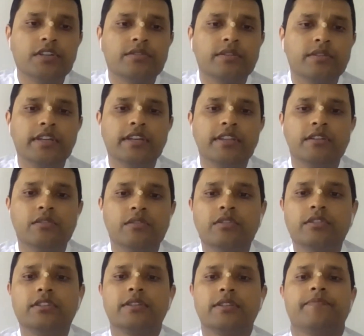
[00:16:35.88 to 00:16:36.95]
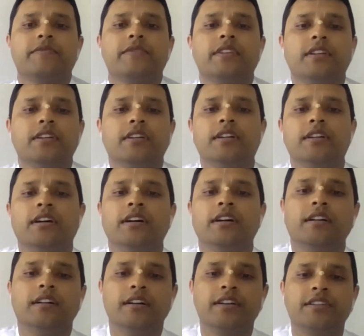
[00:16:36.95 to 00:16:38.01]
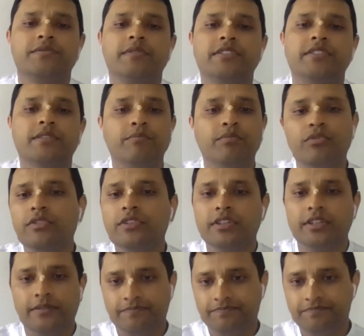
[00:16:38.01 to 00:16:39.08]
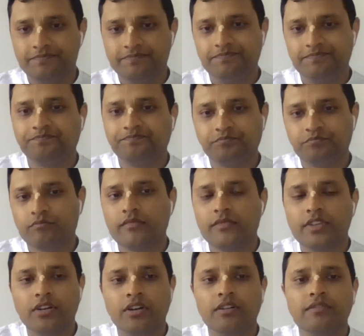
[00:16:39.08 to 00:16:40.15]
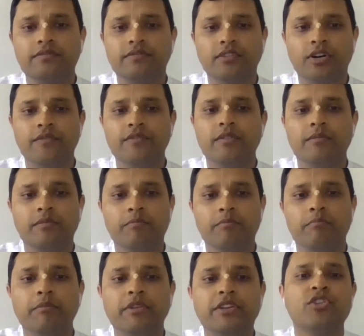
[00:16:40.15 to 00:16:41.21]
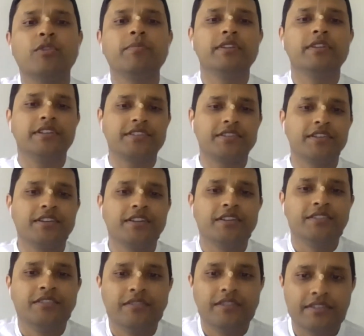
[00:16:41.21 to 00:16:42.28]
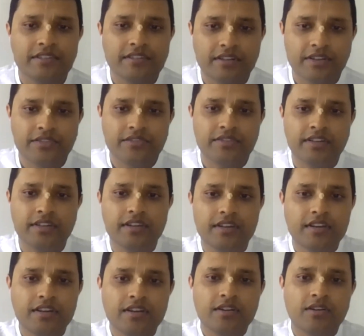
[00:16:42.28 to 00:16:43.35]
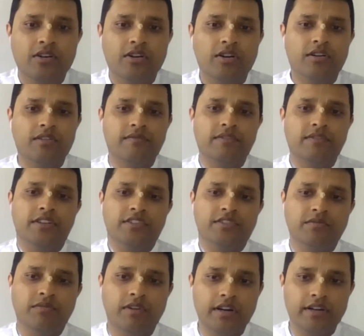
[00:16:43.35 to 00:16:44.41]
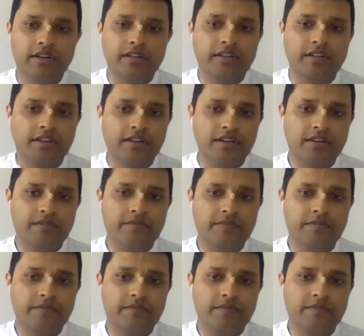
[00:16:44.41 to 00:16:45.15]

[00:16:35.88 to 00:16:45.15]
So here the Lord has reached the border of the metropolis known as the country of Dwarka.